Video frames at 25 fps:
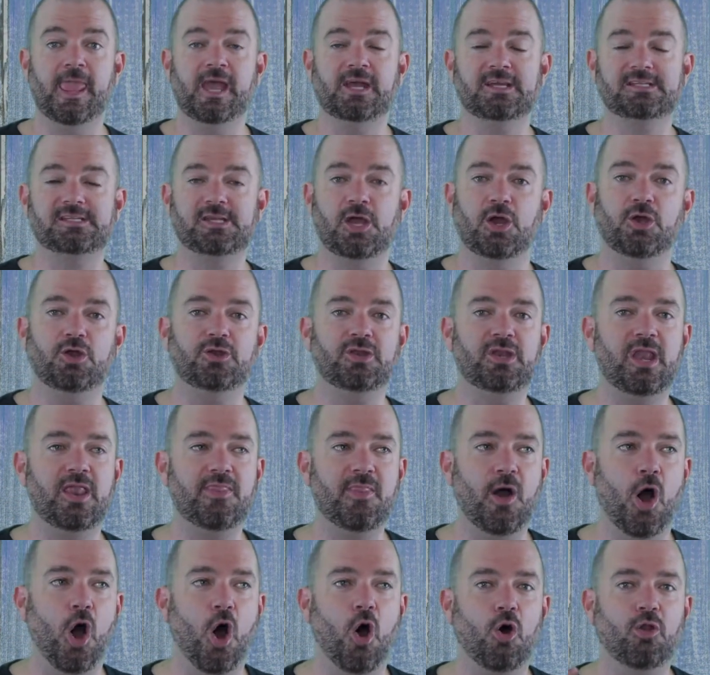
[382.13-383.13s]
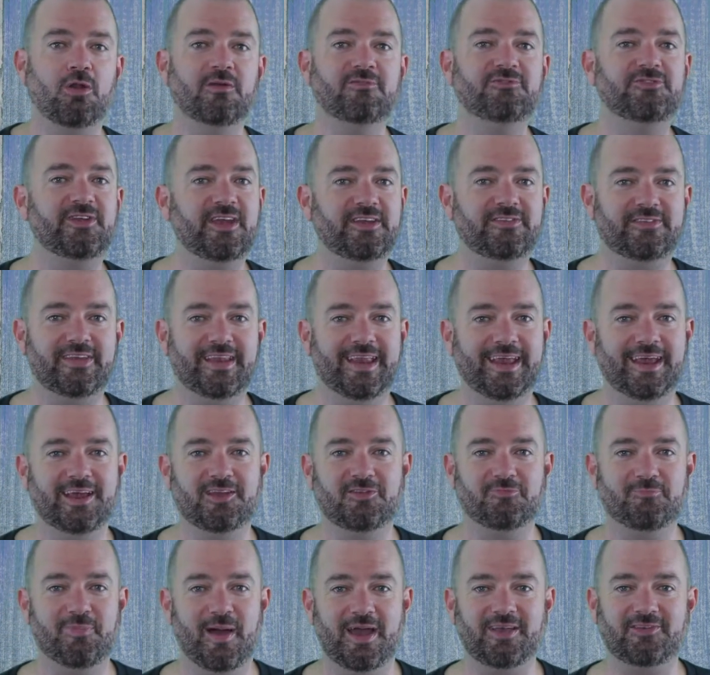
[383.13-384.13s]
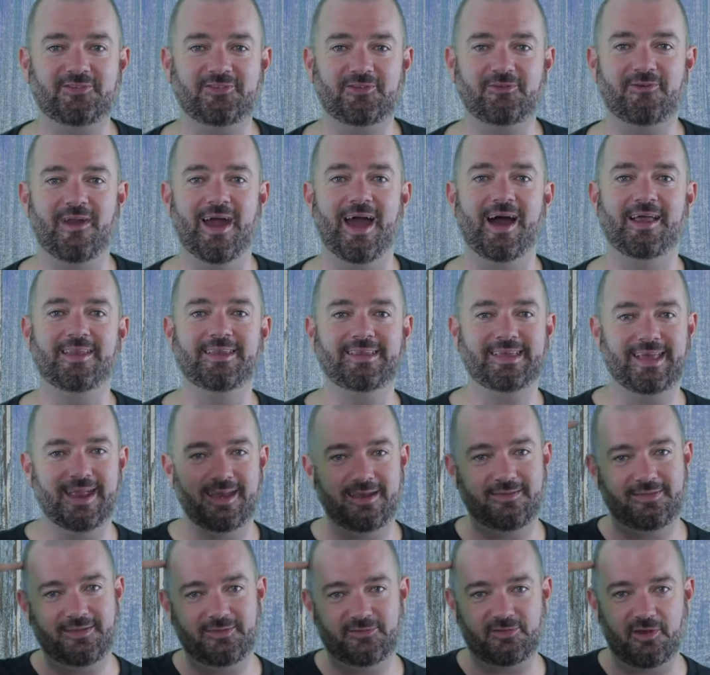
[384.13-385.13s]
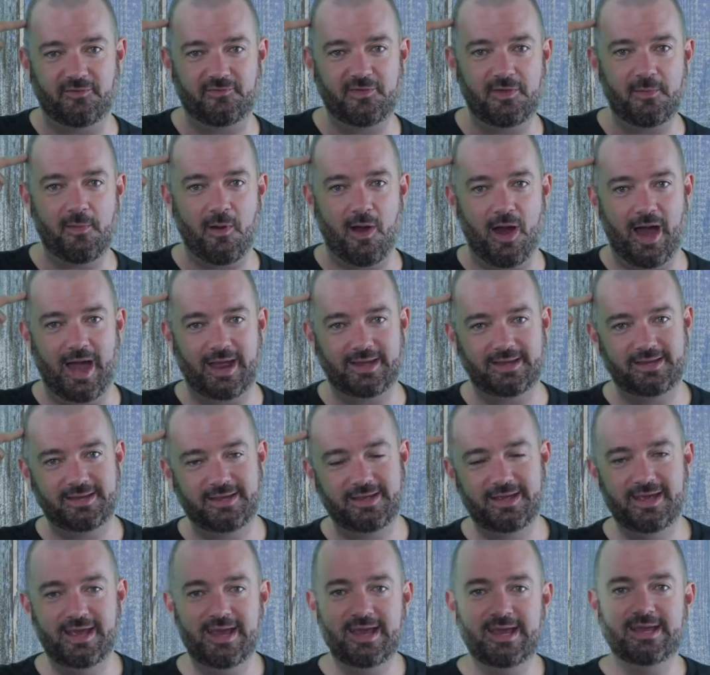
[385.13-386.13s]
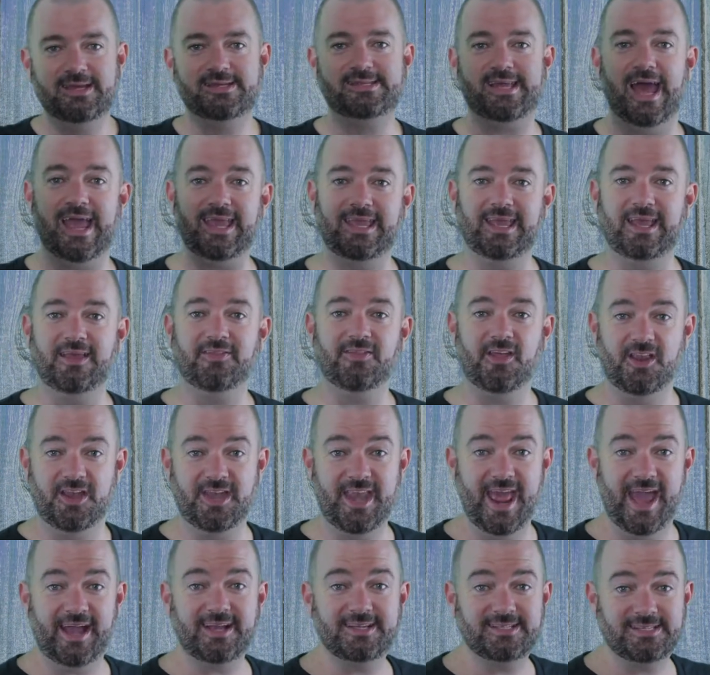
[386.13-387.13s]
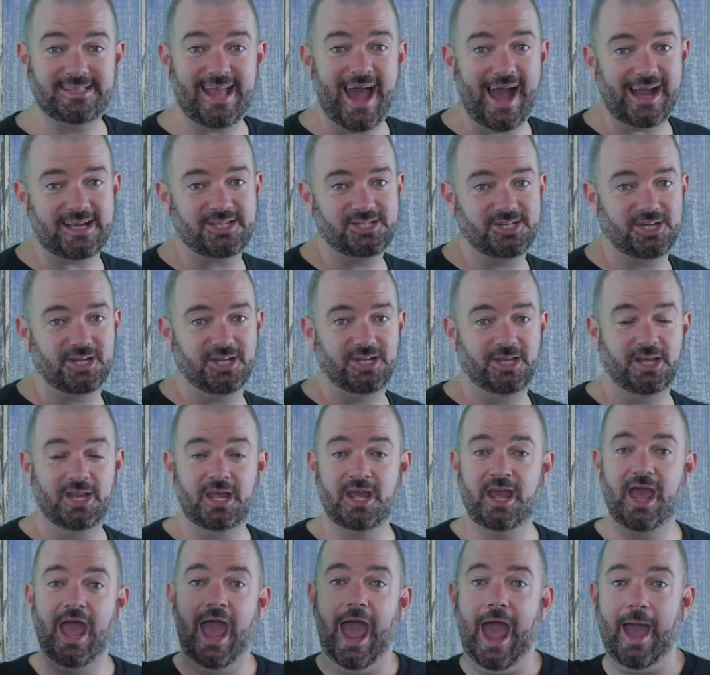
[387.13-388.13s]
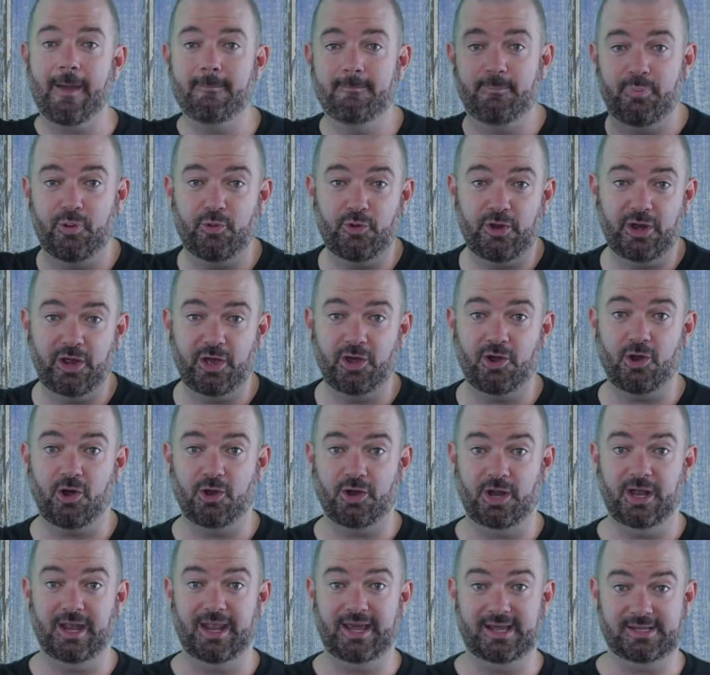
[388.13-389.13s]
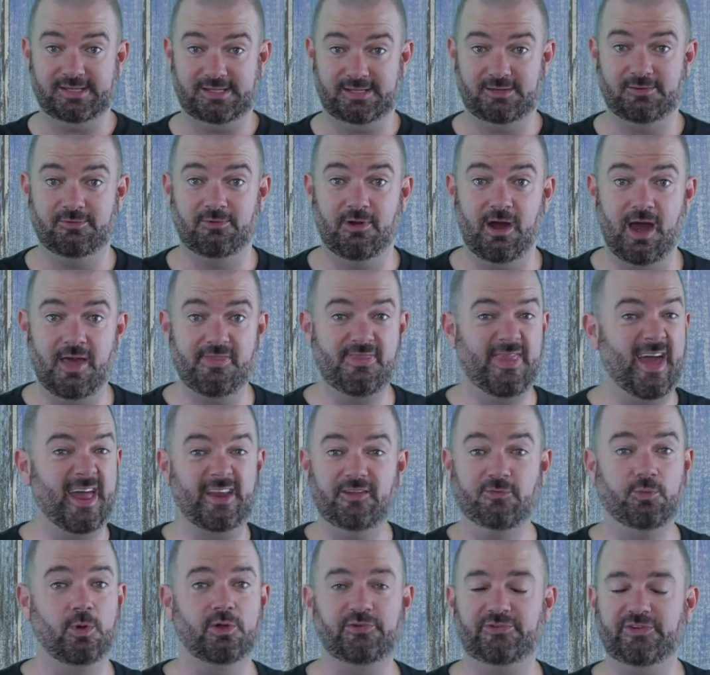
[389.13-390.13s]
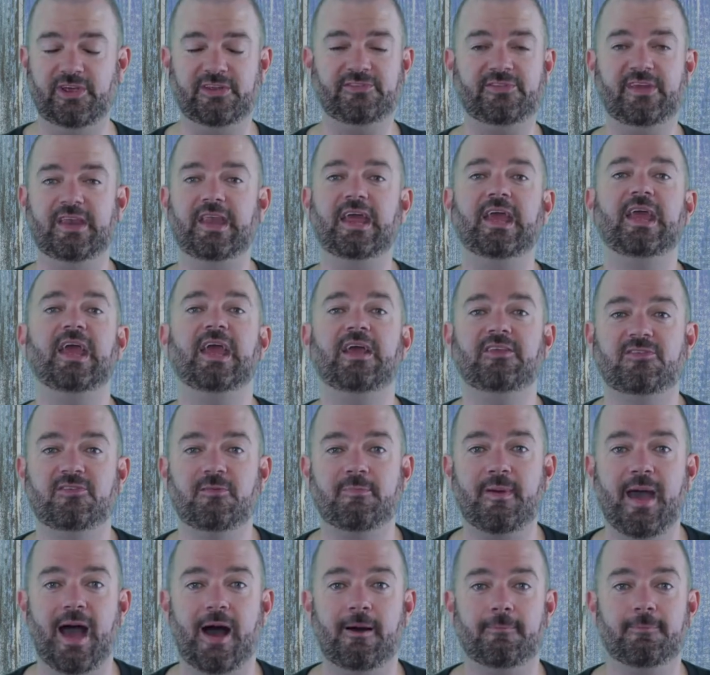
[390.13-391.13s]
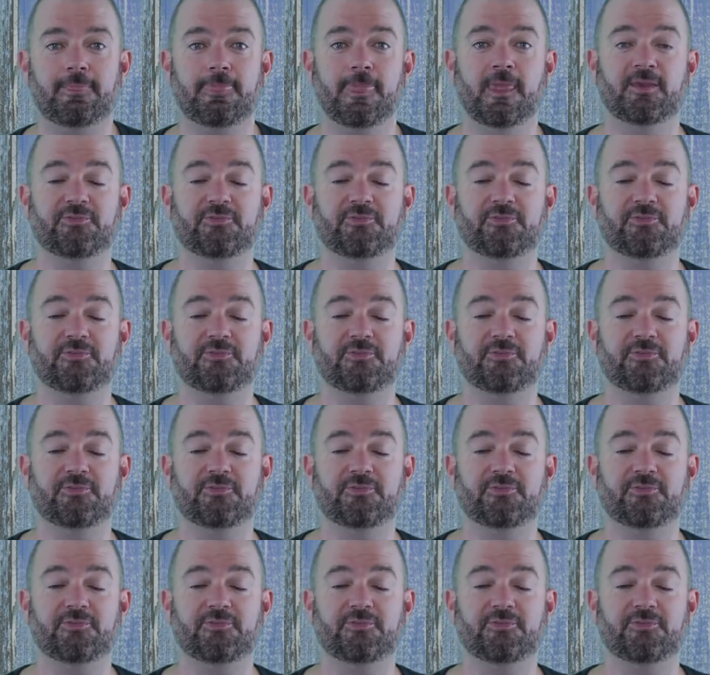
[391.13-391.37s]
So the whole of GTD is based around getting things off your mind, taking the next action and putting it on a list, right? That is what GTD is about.